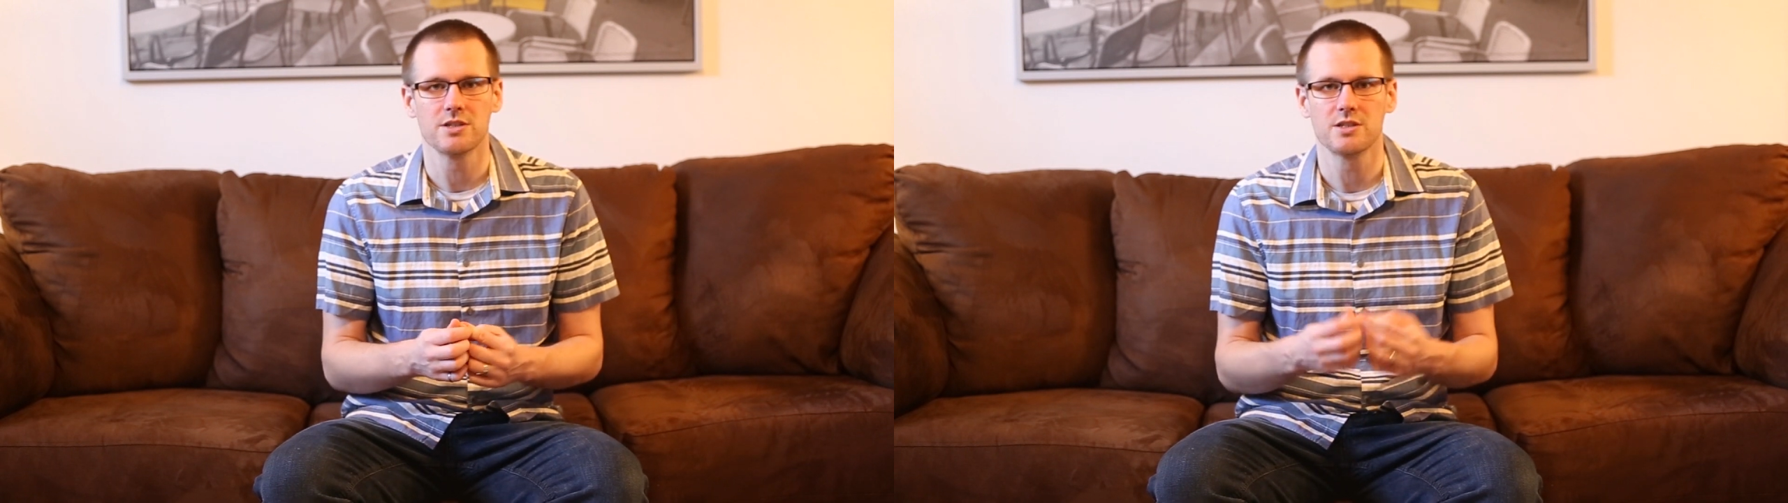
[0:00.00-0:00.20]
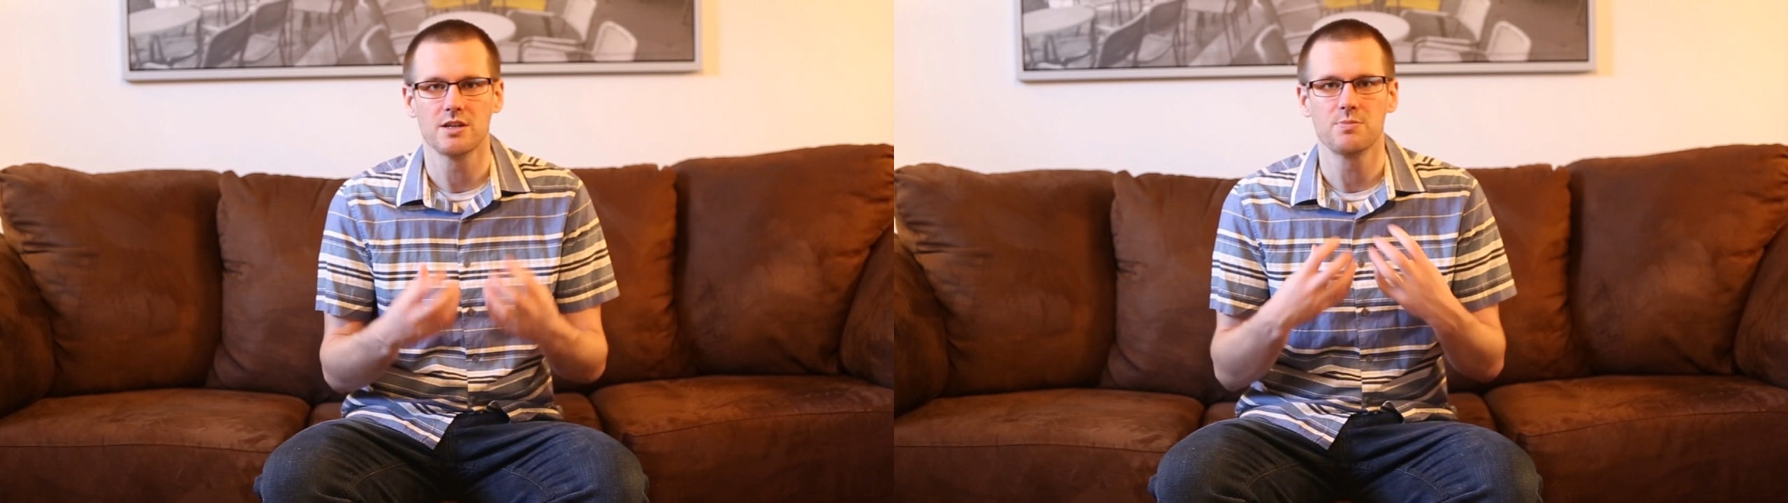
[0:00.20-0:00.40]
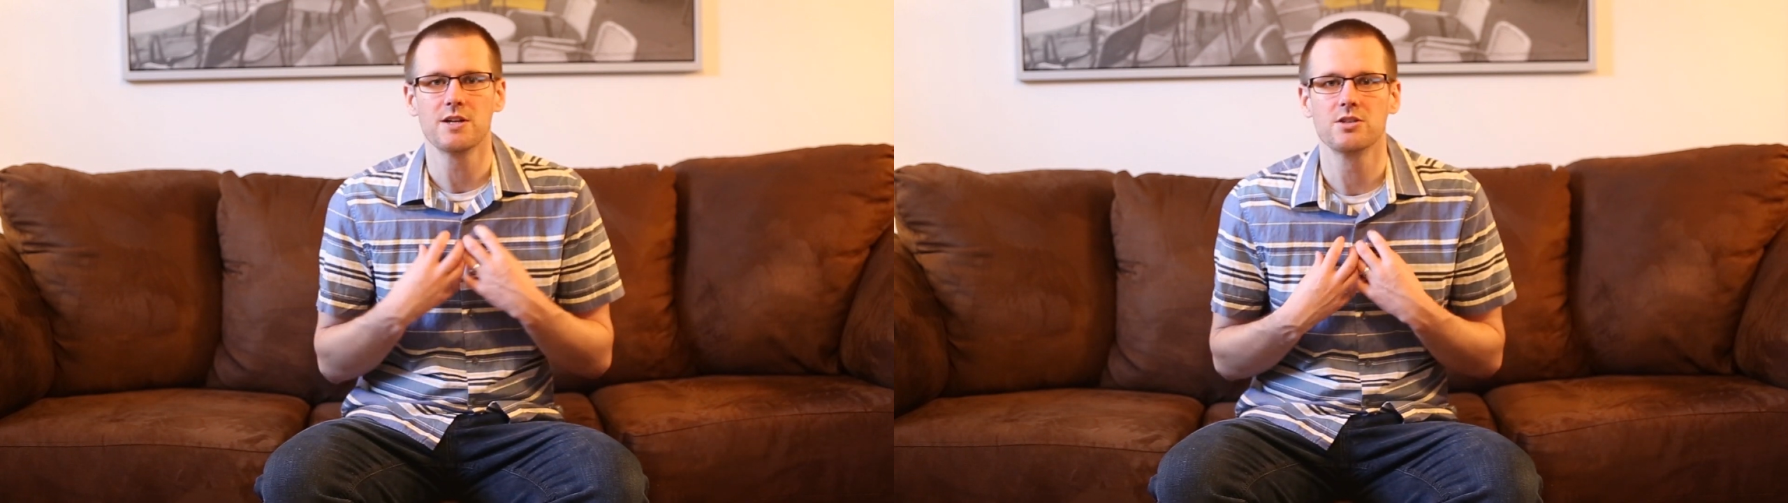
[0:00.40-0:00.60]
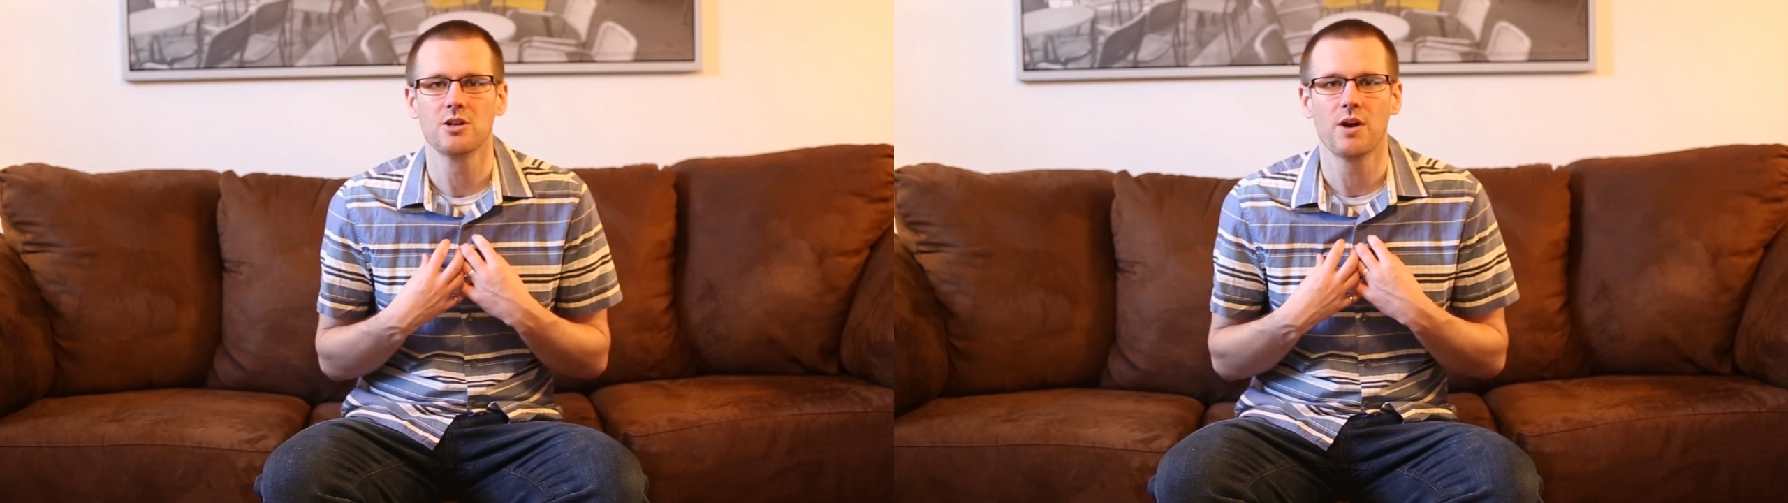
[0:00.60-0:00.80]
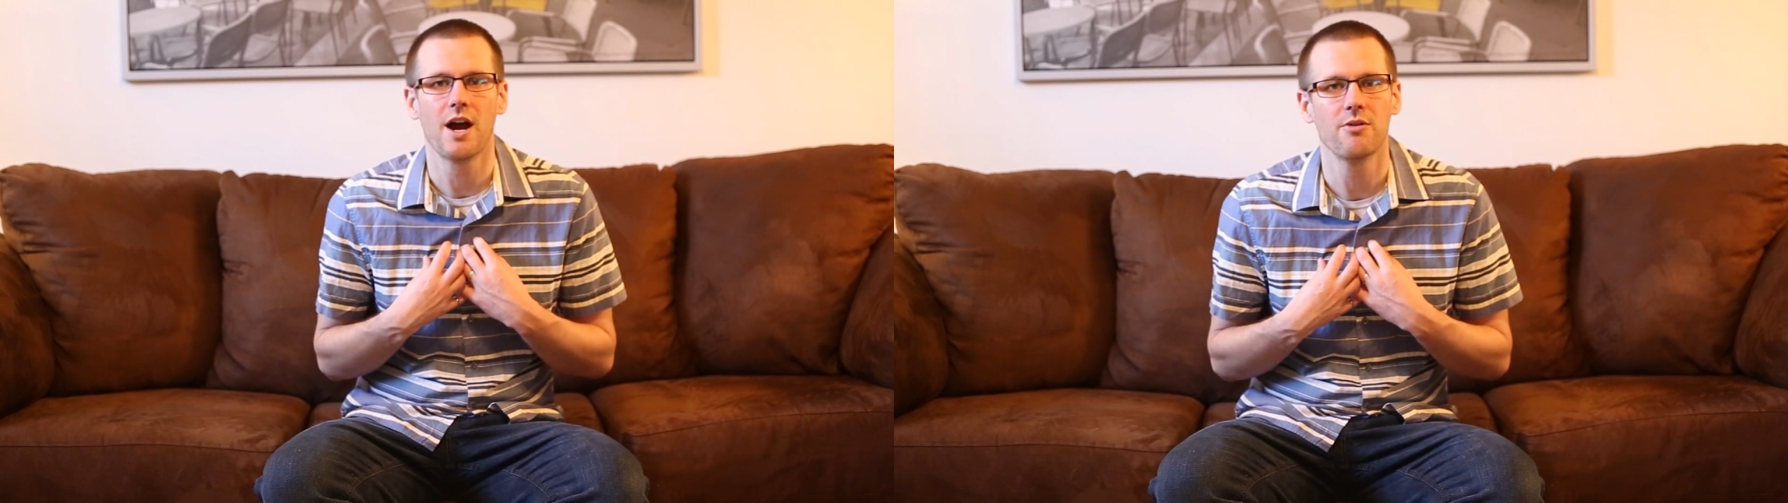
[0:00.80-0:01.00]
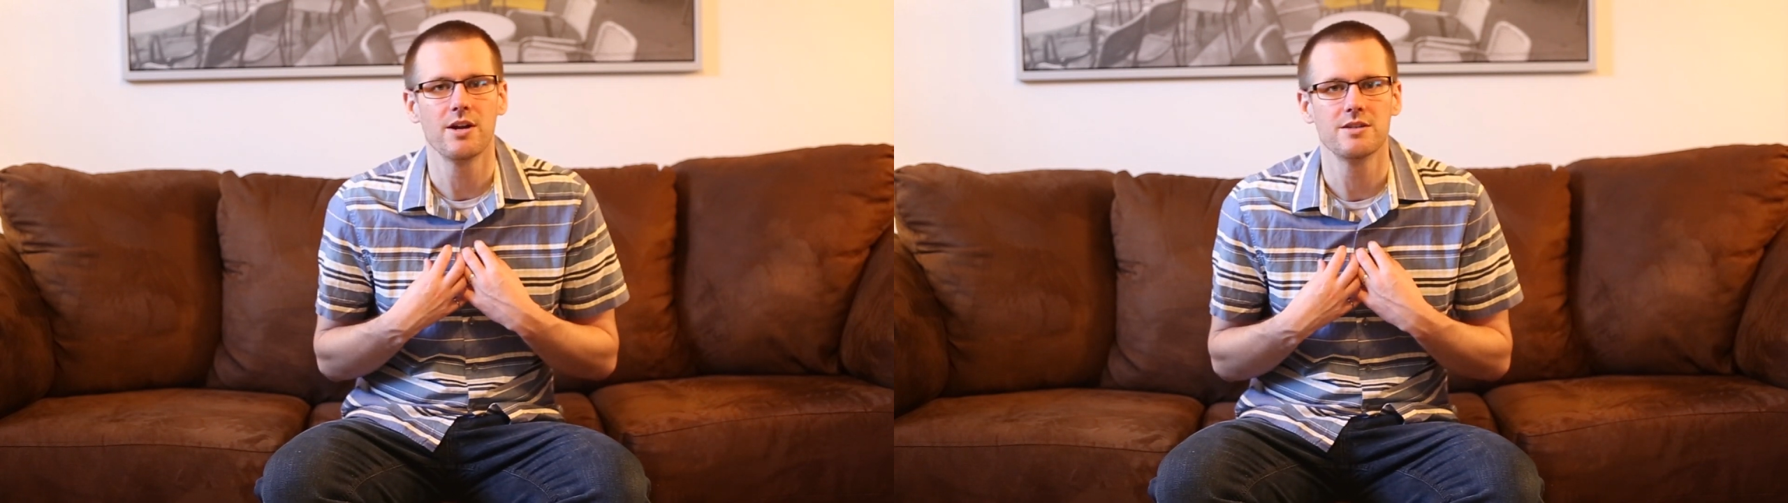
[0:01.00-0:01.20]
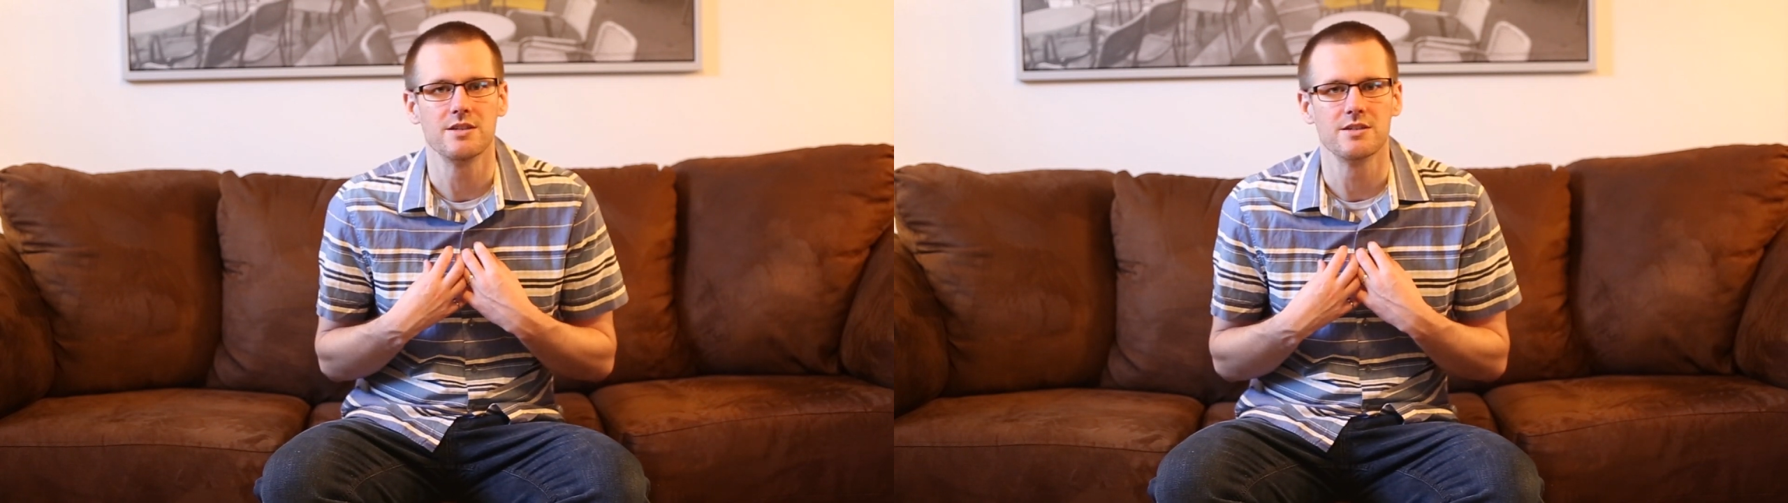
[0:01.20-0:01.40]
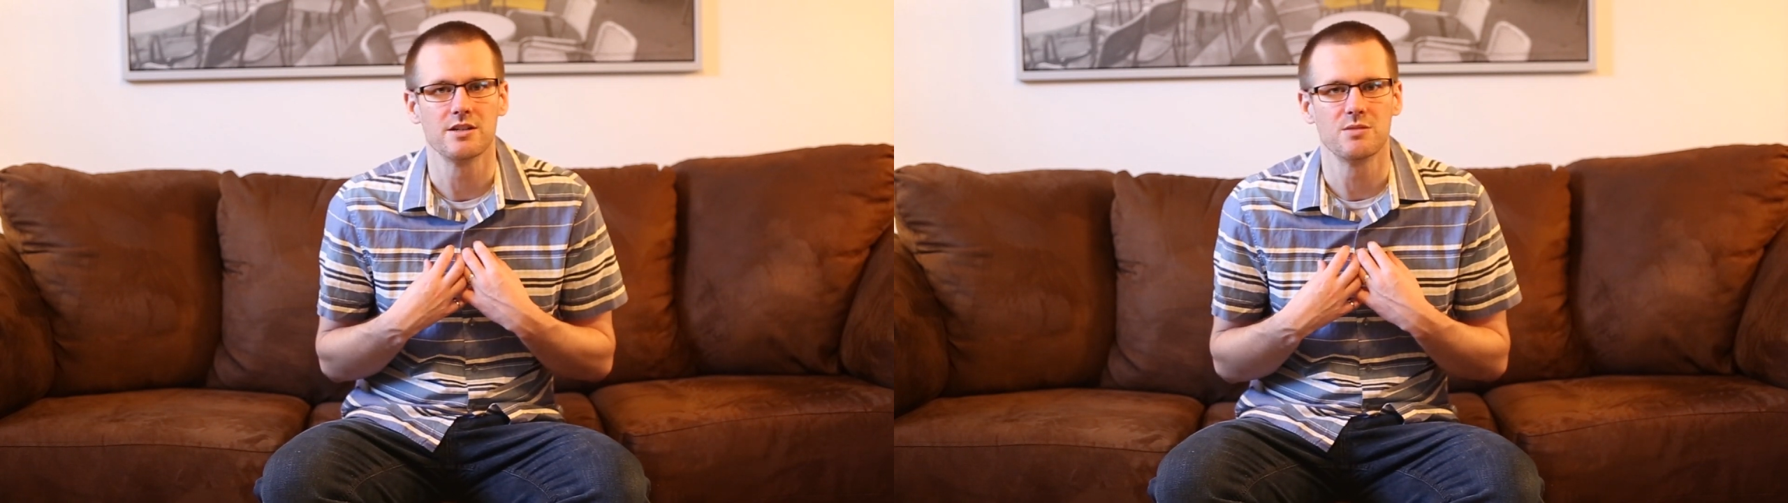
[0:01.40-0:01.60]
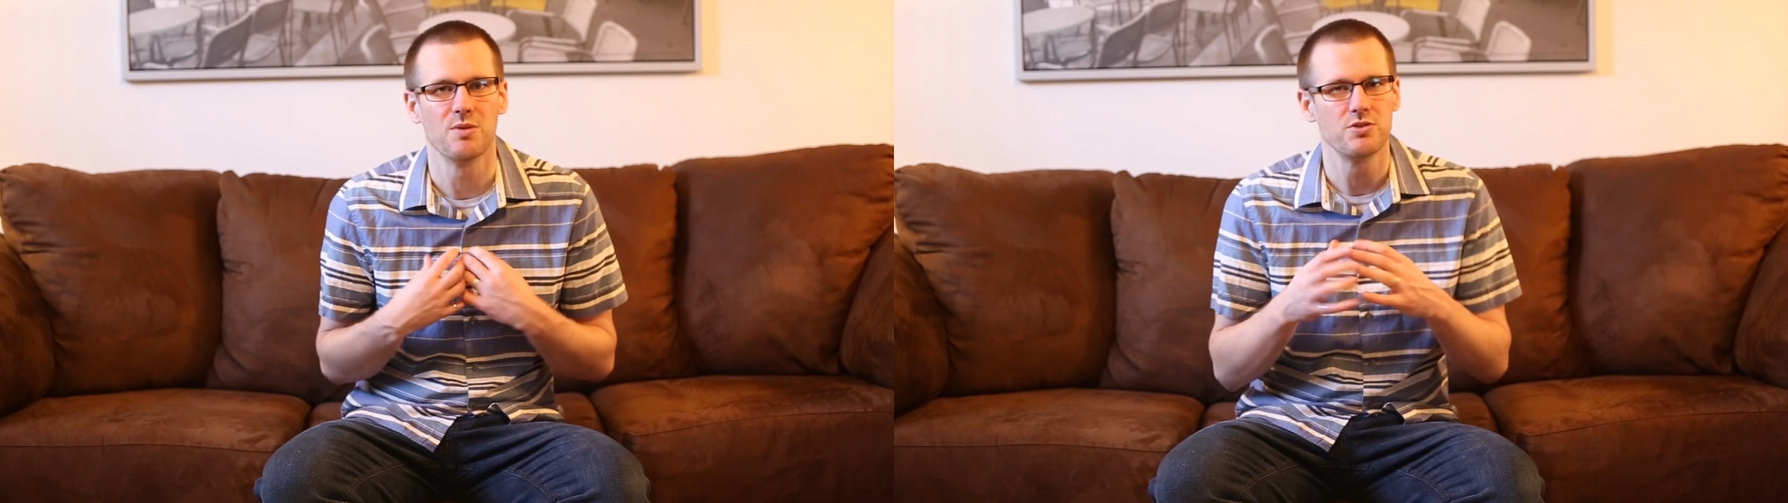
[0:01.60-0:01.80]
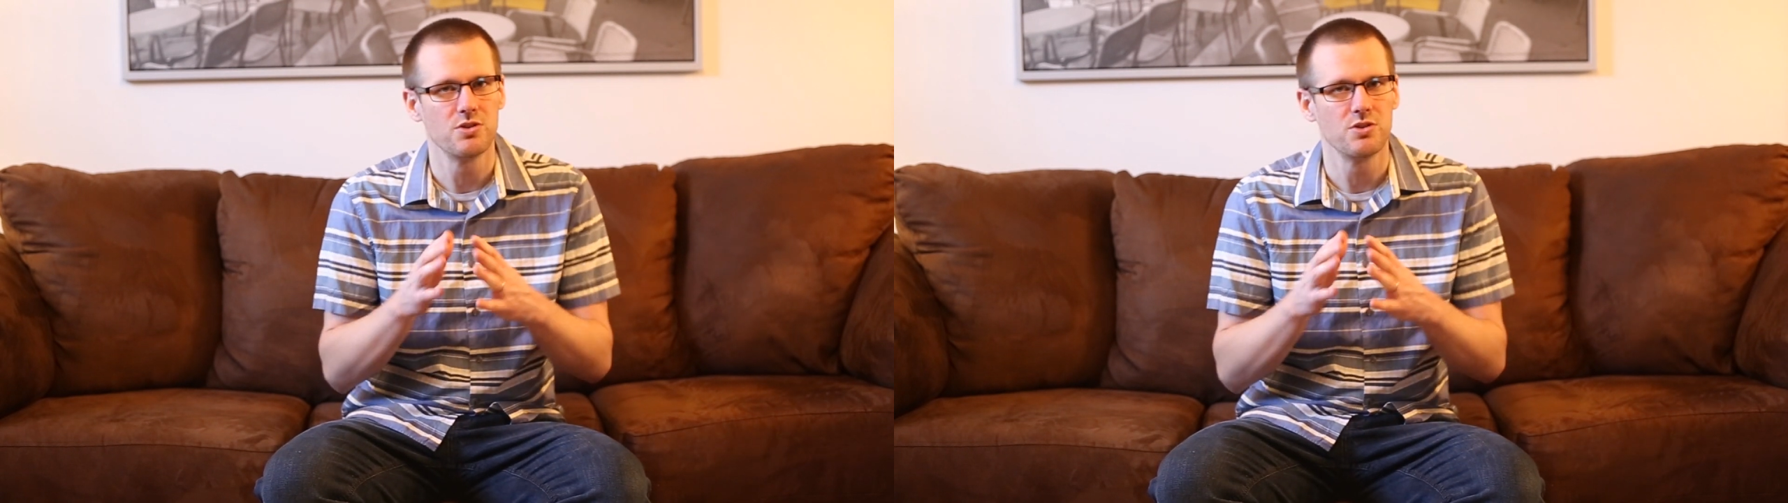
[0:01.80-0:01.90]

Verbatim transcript: especially when I race these RC boats,